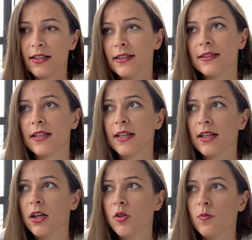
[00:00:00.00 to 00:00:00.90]
they
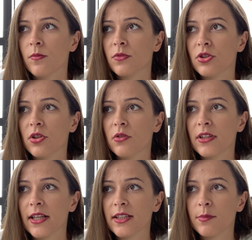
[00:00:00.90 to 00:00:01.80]
say, so
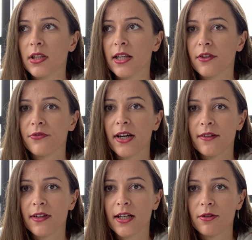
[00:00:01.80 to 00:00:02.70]
it takes me like
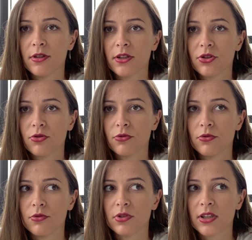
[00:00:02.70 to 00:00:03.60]
5 hours
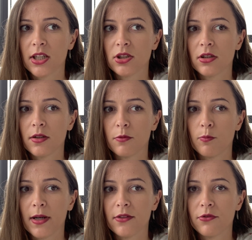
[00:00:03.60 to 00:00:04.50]
to schedule a
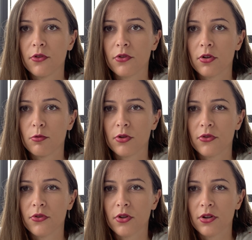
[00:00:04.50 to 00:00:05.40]
month
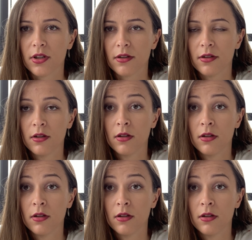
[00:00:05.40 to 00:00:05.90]
worth of content.